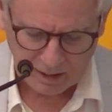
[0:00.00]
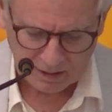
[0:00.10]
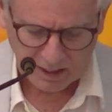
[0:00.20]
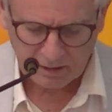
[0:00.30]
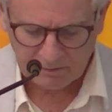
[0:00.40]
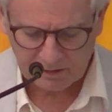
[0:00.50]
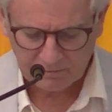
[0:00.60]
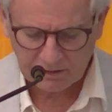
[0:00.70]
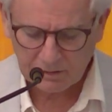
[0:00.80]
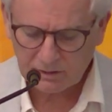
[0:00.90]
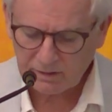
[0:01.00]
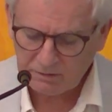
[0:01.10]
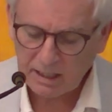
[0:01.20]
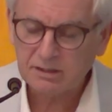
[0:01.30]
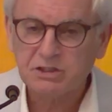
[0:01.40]
Nativist fears have
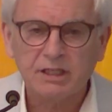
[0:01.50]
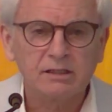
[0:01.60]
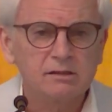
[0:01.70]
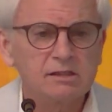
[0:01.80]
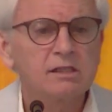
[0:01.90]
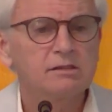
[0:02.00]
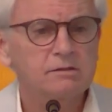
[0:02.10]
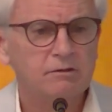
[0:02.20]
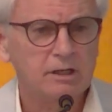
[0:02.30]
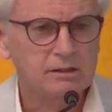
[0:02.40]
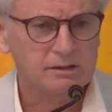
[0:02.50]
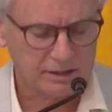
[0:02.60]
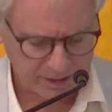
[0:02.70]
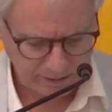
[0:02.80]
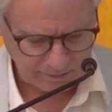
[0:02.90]
not changed since Franklin
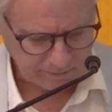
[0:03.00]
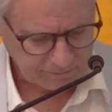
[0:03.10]
either.